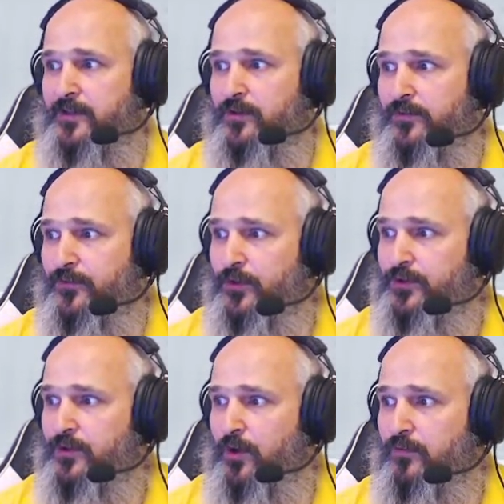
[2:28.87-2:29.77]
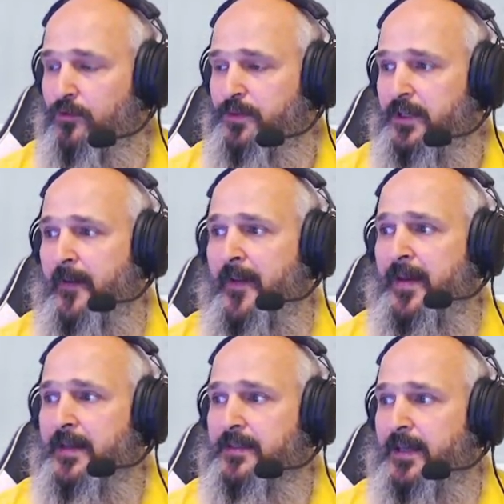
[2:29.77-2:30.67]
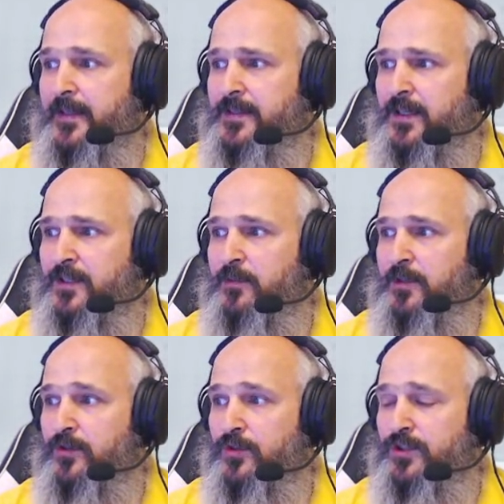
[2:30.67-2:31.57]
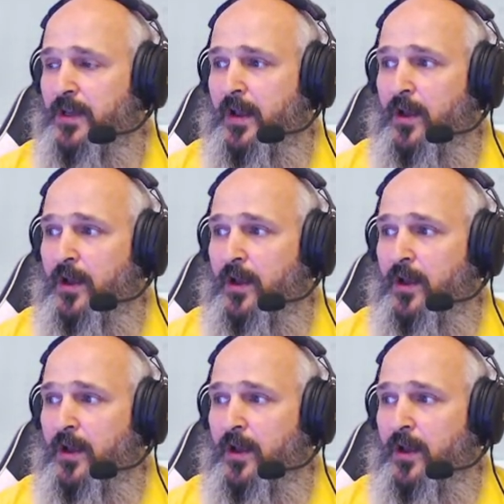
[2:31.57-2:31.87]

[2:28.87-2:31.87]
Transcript: So the first hole would be 10 centimeters